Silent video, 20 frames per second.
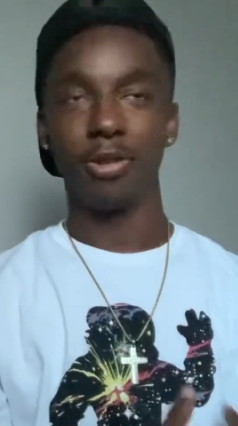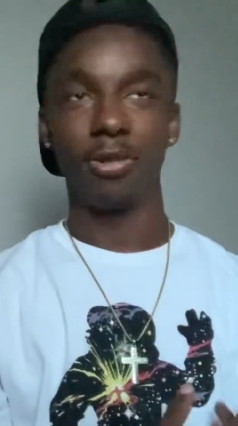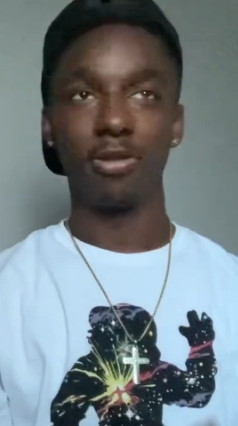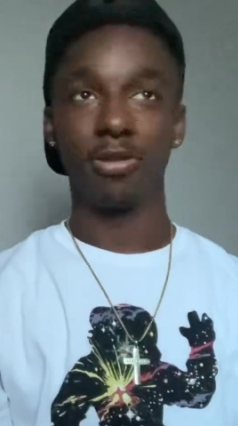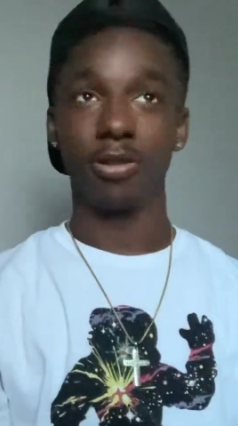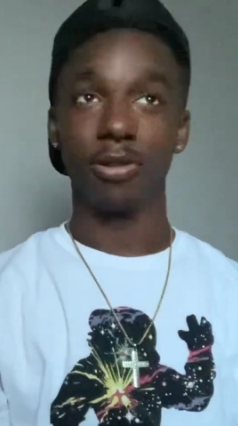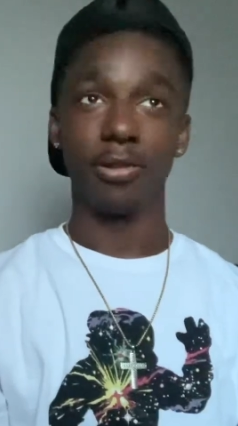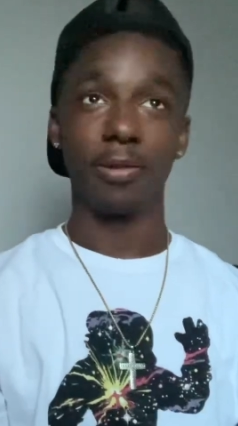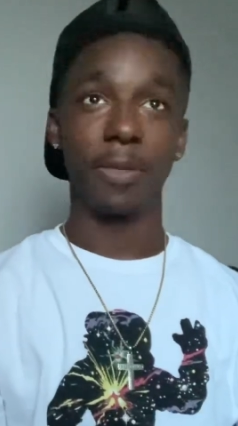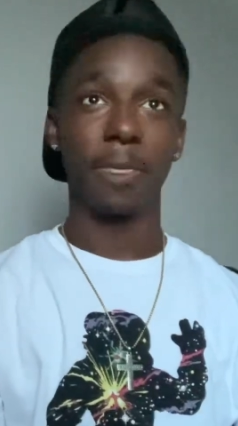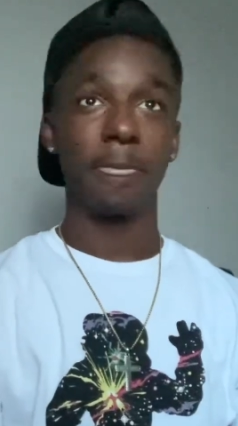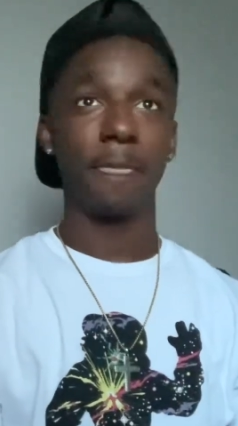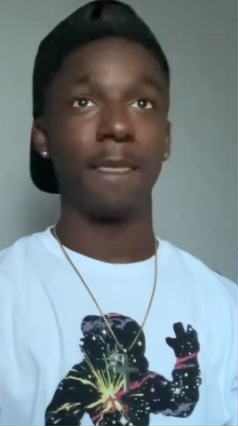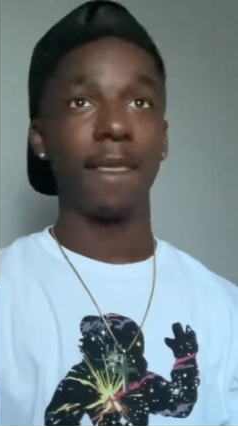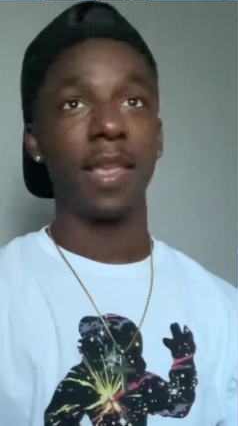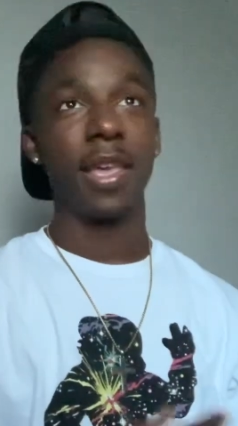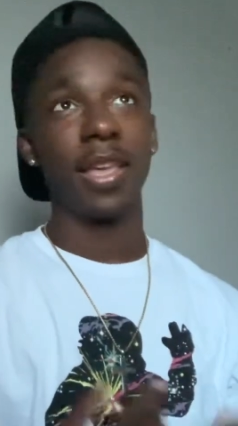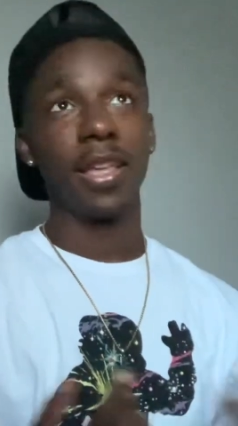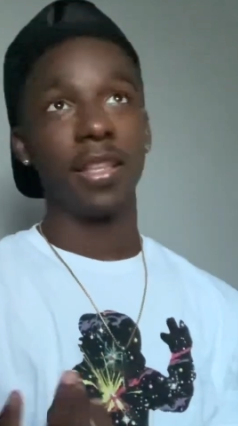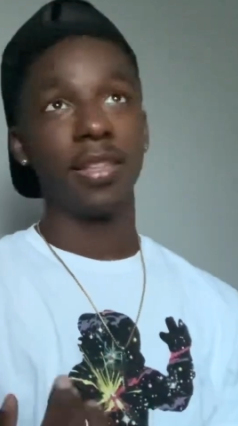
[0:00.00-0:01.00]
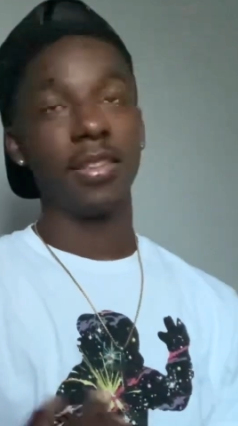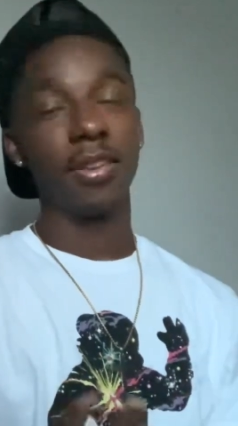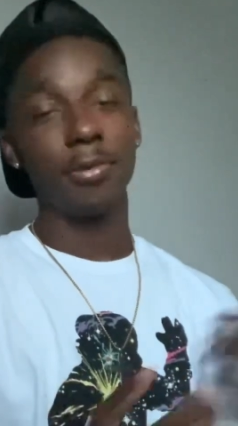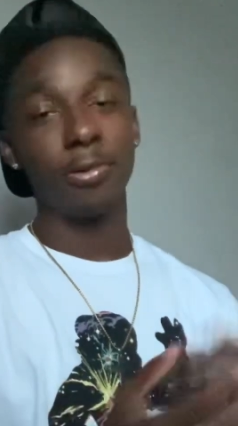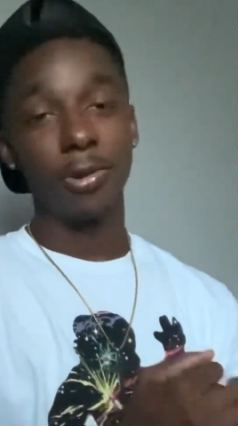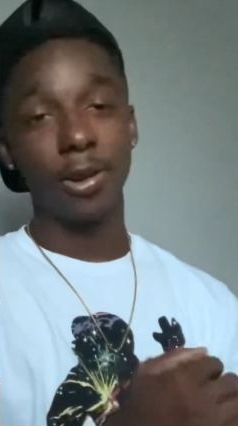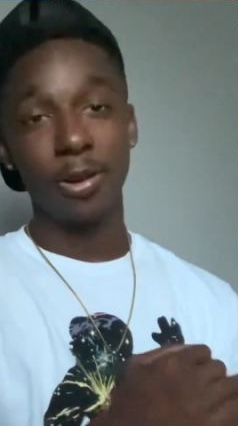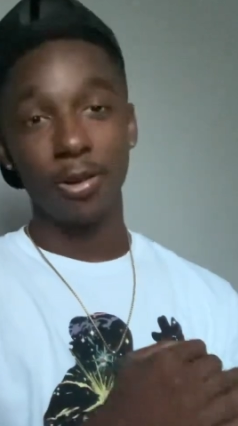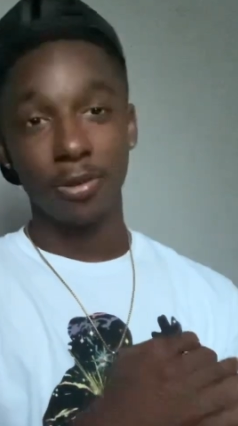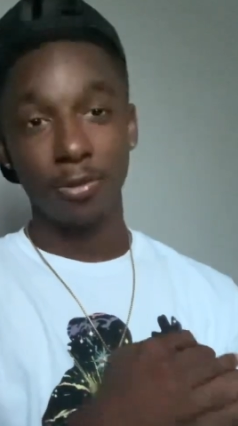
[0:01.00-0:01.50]
So, tell me,
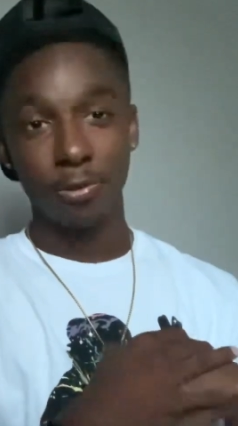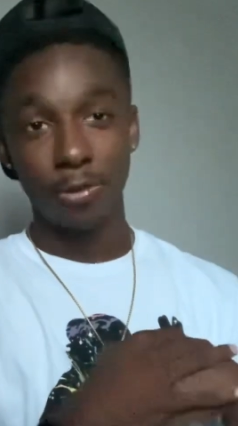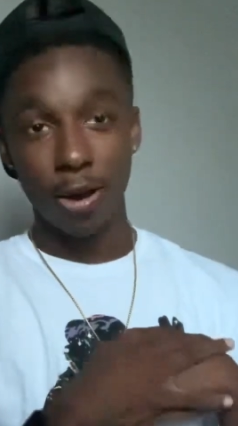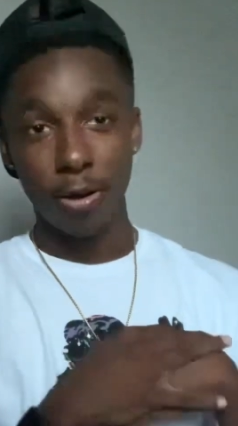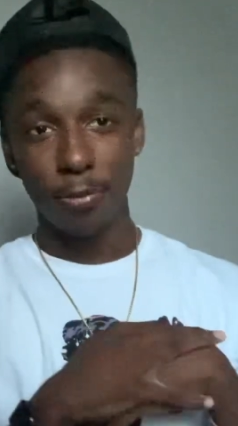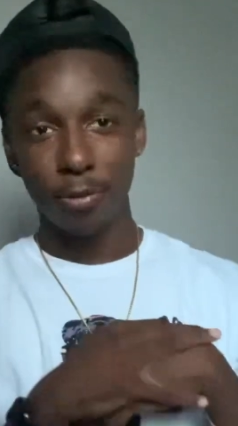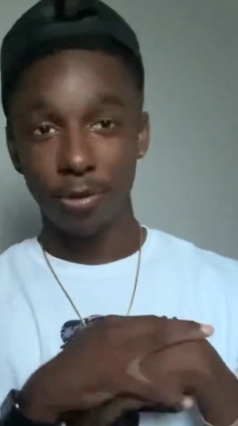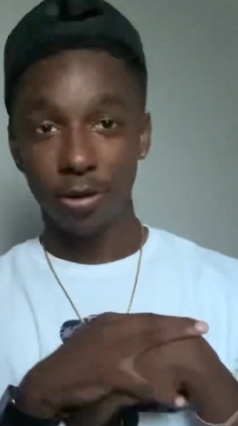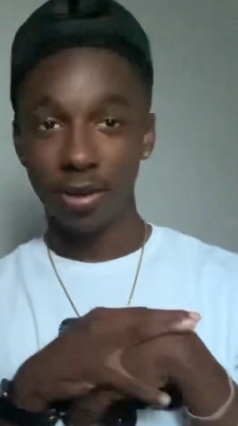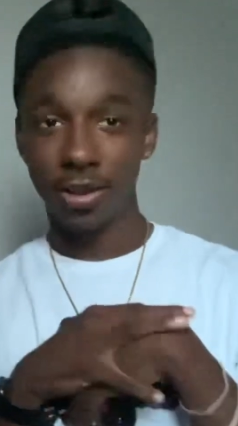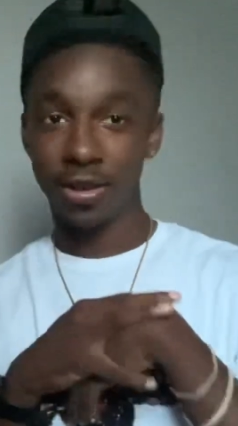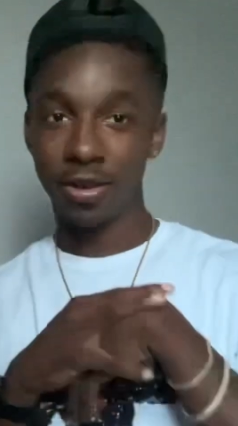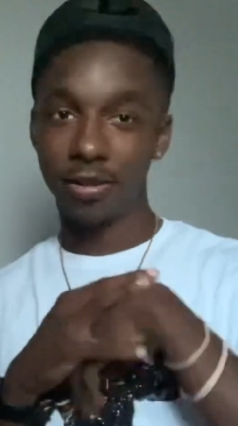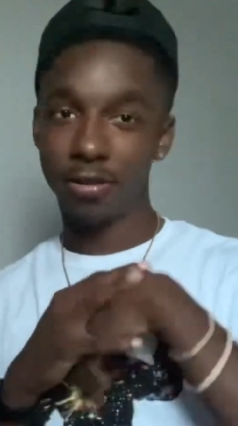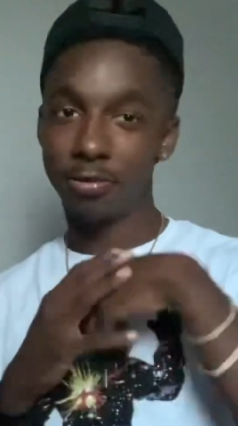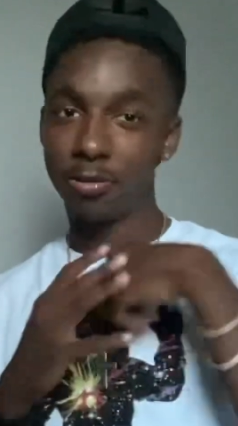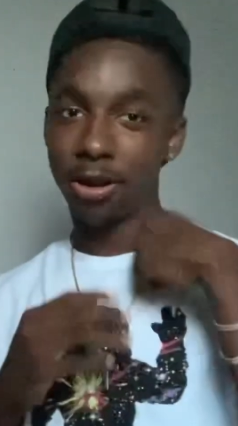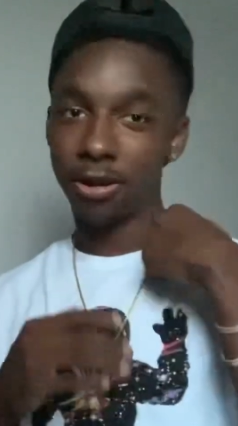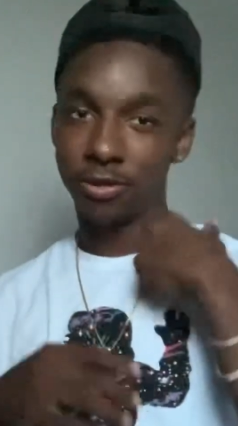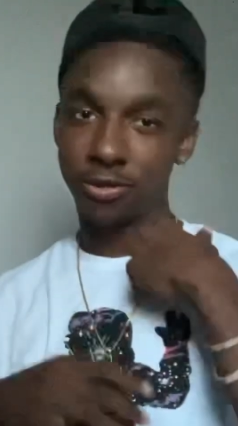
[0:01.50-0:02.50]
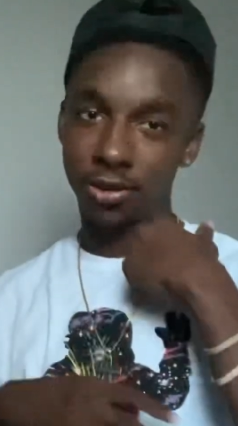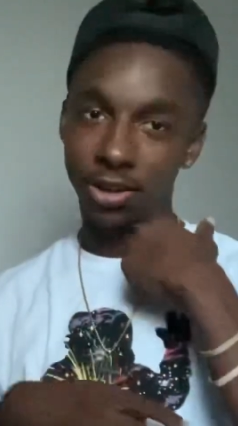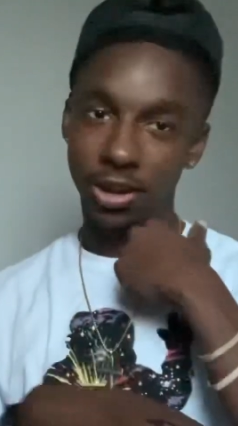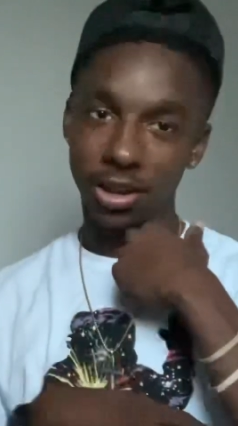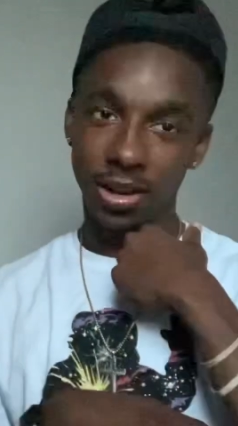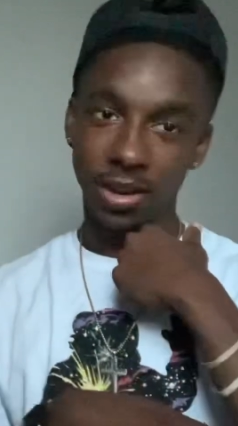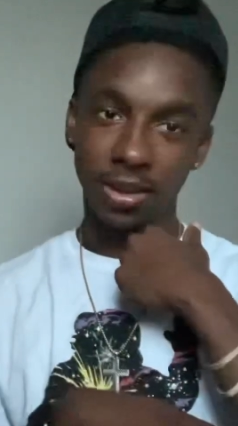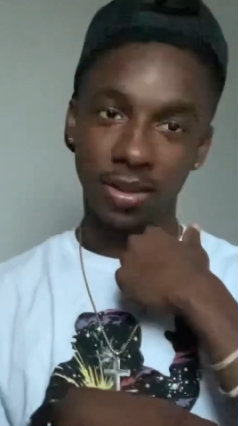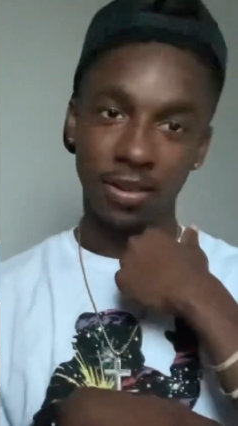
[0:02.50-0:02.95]
I was with my boy, I was my friend,